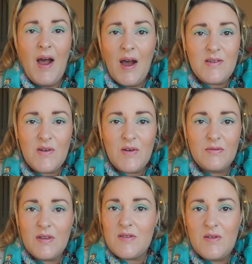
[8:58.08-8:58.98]
I don't know.
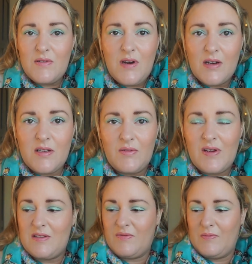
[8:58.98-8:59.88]
There's no logical
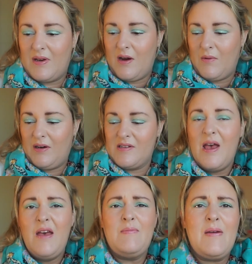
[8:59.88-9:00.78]
reason for me not wearing it.
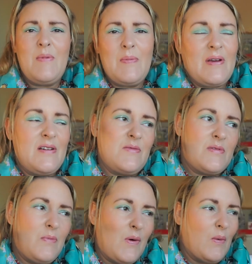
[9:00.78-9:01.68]
Maybe because it
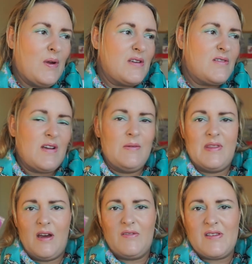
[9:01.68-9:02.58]
was more winter time and I